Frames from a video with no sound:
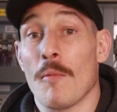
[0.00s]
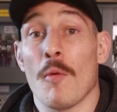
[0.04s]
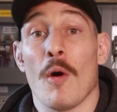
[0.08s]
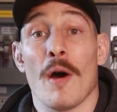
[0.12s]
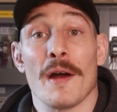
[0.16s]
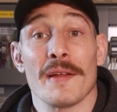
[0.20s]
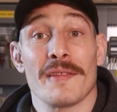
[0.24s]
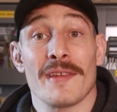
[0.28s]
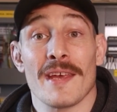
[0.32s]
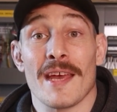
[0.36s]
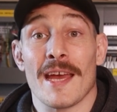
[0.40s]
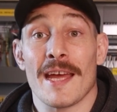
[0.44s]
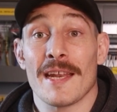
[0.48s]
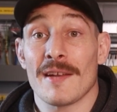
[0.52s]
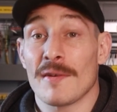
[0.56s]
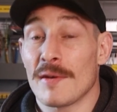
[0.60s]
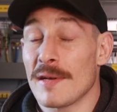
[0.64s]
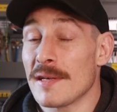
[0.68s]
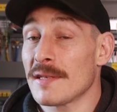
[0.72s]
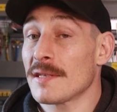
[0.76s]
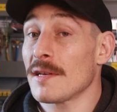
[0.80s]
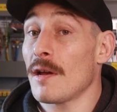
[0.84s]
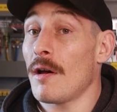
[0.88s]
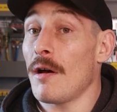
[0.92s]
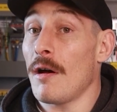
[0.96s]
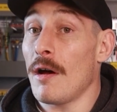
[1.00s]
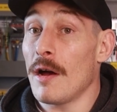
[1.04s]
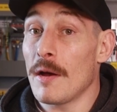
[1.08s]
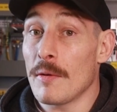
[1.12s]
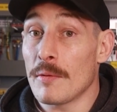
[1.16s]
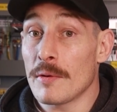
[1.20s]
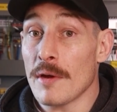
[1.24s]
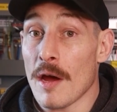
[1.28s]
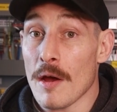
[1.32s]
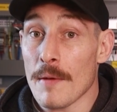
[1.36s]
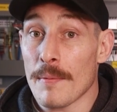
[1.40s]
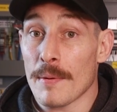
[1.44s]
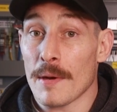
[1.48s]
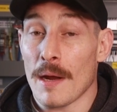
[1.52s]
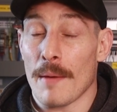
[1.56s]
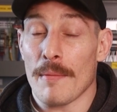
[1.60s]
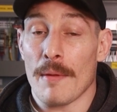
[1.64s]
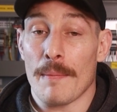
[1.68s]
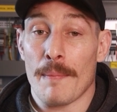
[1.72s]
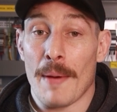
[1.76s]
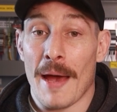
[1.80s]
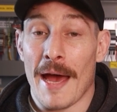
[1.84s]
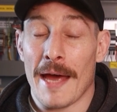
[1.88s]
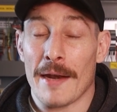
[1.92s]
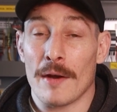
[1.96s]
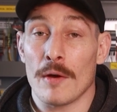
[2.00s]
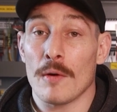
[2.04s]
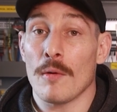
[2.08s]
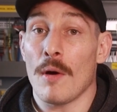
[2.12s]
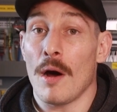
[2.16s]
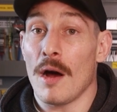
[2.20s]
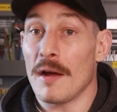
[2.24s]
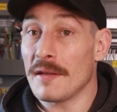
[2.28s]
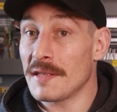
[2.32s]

And what I did was I would open up the panel,